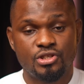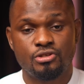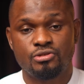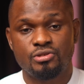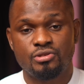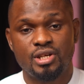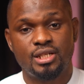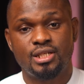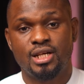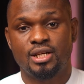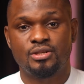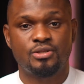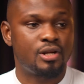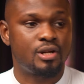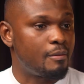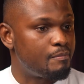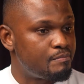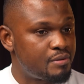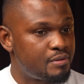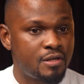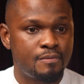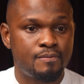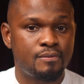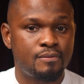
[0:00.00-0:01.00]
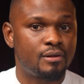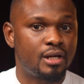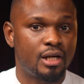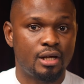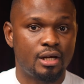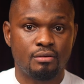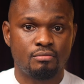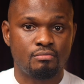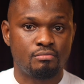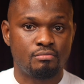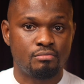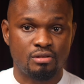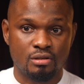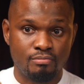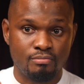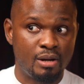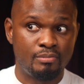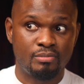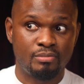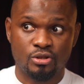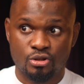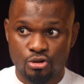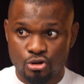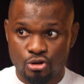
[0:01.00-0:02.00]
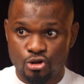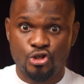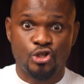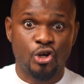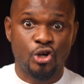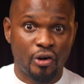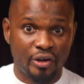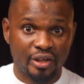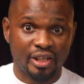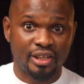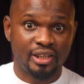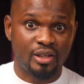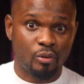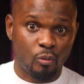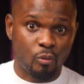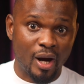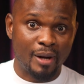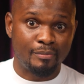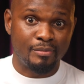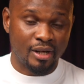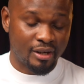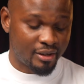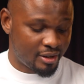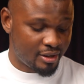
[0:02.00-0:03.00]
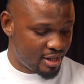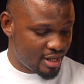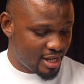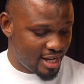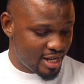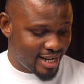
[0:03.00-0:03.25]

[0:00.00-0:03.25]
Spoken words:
created so that people can remember to join the webinar.